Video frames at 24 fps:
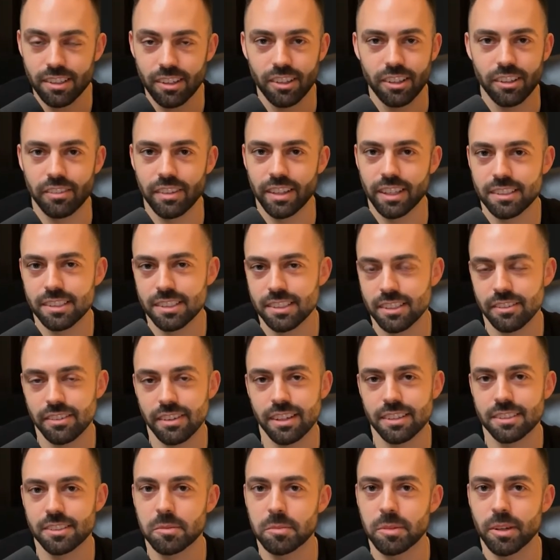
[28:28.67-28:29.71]
All of that stuff
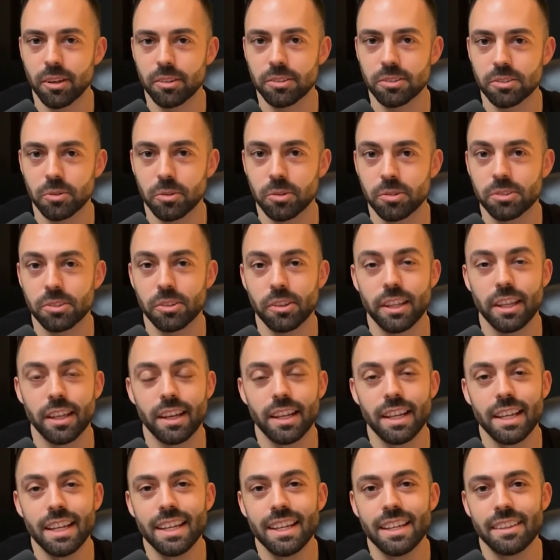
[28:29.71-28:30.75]
has to be outsourced so that
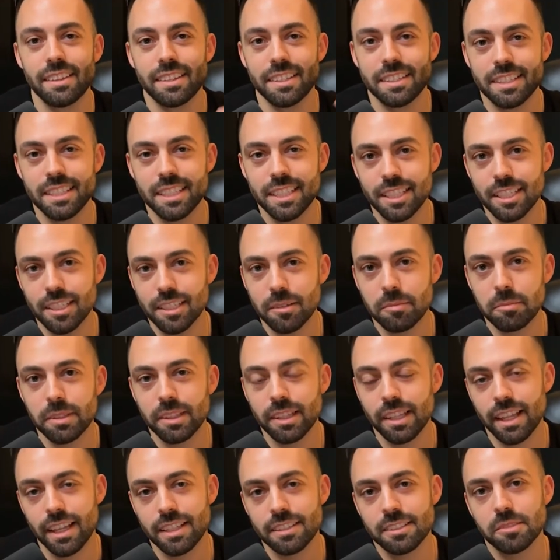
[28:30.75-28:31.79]
the team
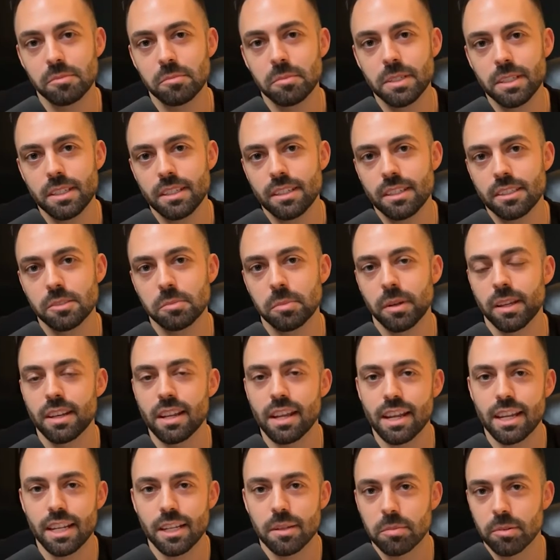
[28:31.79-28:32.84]
lets me spend
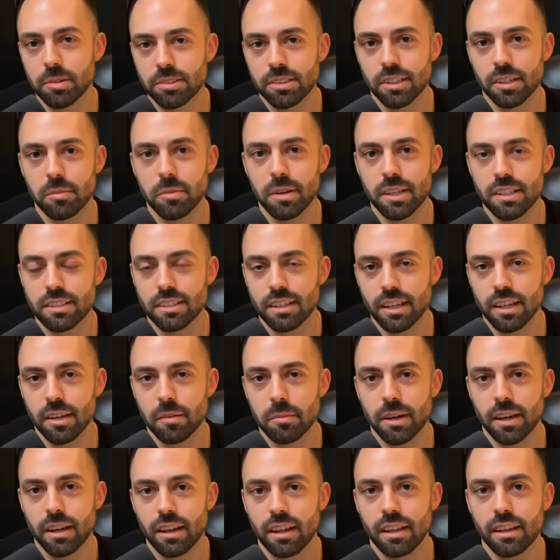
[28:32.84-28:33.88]
eighty percent of my
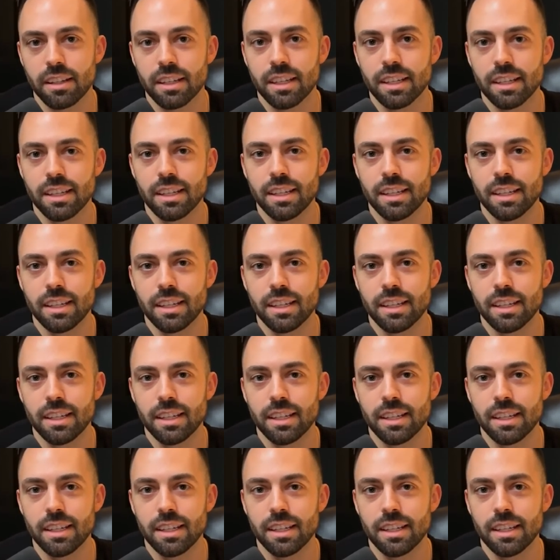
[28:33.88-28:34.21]
time on